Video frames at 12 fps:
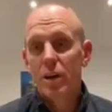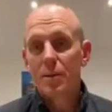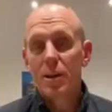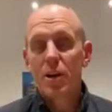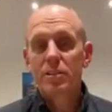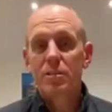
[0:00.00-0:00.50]
I
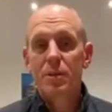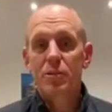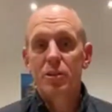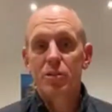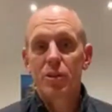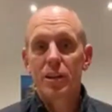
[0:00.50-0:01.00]
mean,
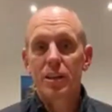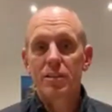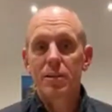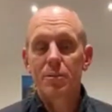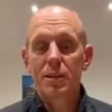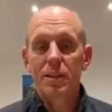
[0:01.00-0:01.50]
isometric training is
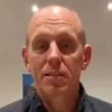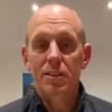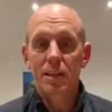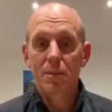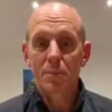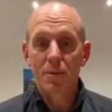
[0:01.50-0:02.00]
something that
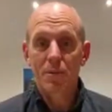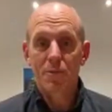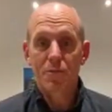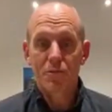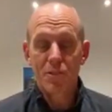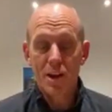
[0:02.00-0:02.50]
can be
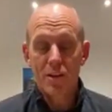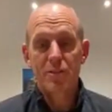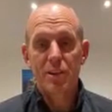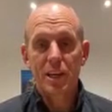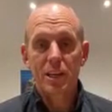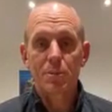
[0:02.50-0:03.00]
very
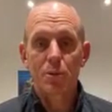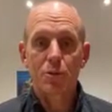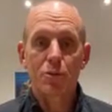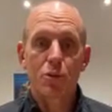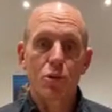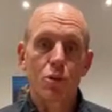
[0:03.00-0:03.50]
valuable
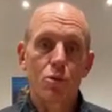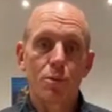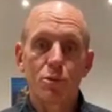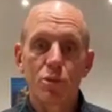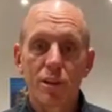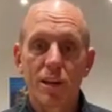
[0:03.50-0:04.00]
for
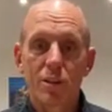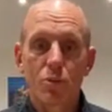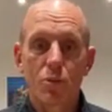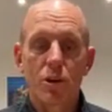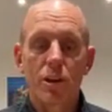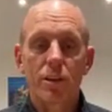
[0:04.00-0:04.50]
rheumatoid
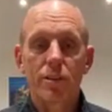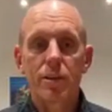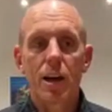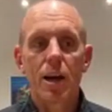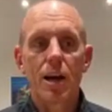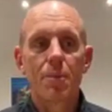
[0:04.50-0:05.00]
arthritis.
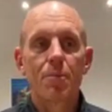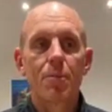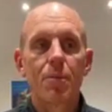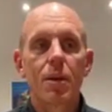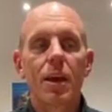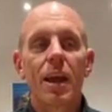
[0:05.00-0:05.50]

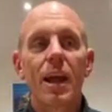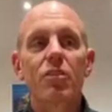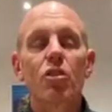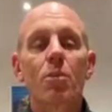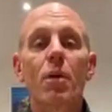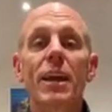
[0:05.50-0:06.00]

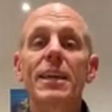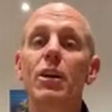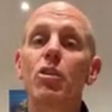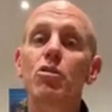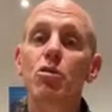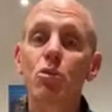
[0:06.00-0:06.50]
It's not my
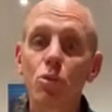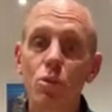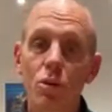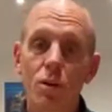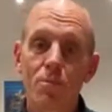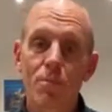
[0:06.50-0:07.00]
go-to,
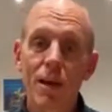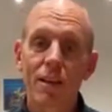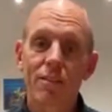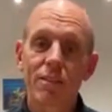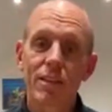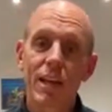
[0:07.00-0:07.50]
but
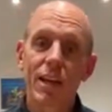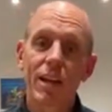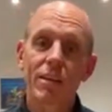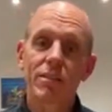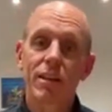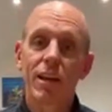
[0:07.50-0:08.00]
it's there. It's